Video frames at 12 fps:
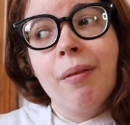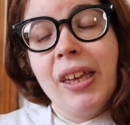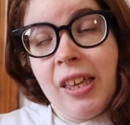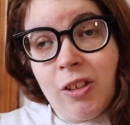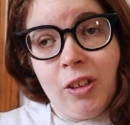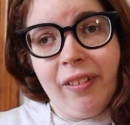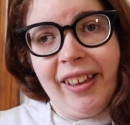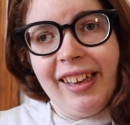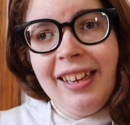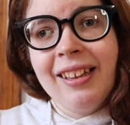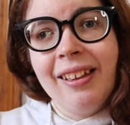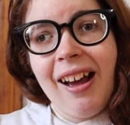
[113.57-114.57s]

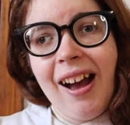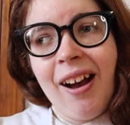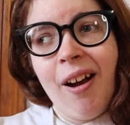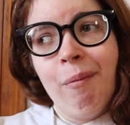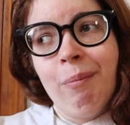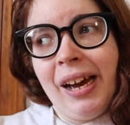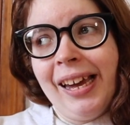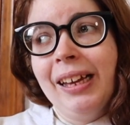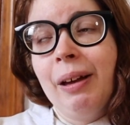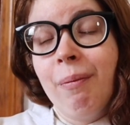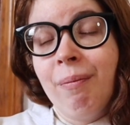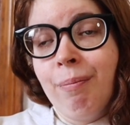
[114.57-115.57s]
easily um,
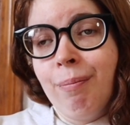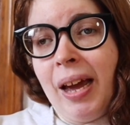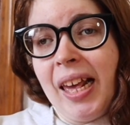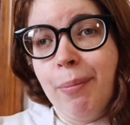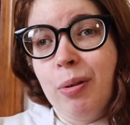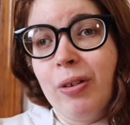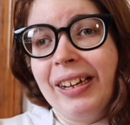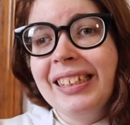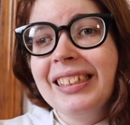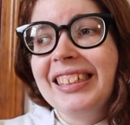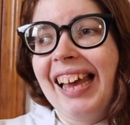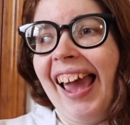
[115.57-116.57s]
by many points.